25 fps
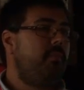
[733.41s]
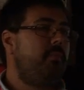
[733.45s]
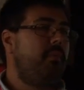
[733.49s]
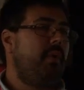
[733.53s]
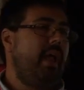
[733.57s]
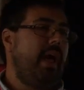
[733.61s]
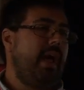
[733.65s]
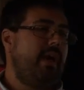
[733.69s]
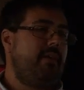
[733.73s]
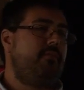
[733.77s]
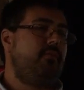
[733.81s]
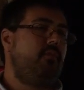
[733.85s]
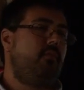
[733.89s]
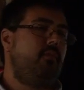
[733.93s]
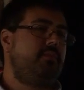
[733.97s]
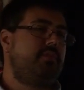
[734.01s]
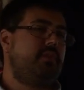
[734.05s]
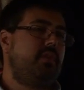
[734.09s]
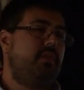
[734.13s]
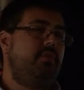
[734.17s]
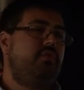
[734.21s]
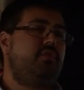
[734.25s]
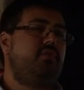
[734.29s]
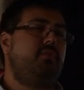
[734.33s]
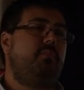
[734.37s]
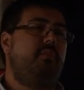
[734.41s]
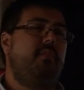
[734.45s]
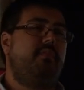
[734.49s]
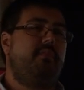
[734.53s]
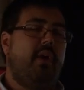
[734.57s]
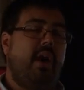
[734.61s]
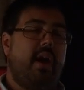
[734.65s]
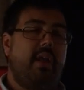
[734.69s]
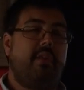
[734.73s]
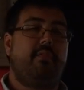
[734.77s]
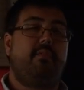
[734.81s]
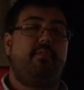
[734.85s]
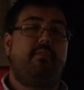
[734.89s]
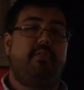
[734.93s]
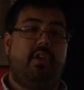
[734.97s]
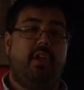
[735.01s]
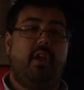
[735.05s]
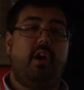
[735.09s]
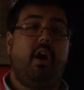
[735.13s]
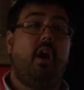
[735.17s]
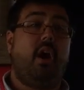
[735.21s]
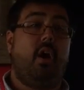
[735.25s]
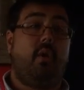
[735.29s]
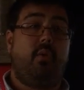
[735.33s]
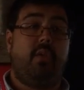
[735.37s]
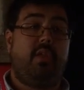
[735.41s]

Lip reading: platform solution provider for VR.